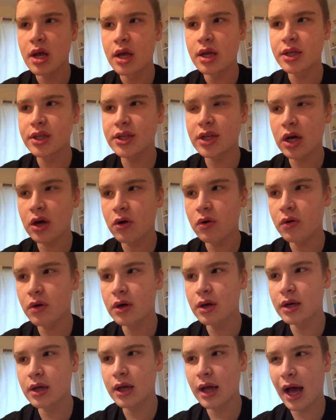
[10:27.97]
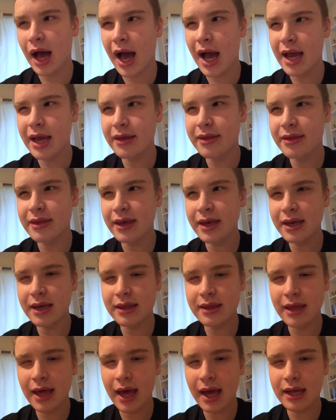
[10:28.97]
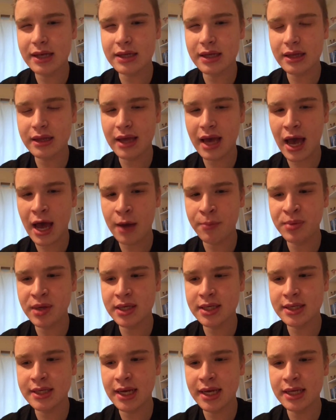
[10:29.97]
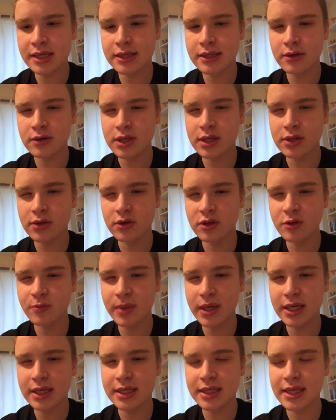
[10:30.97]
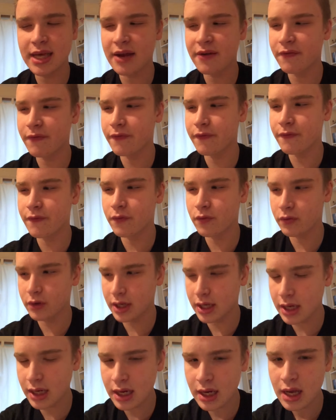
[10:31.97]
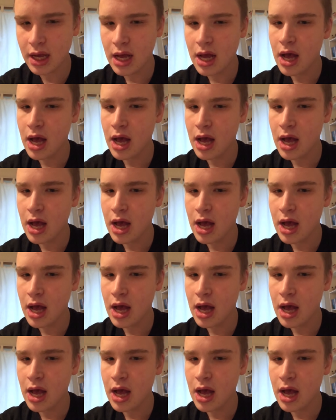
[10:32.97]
So I think that the happiest day is their souls being set free,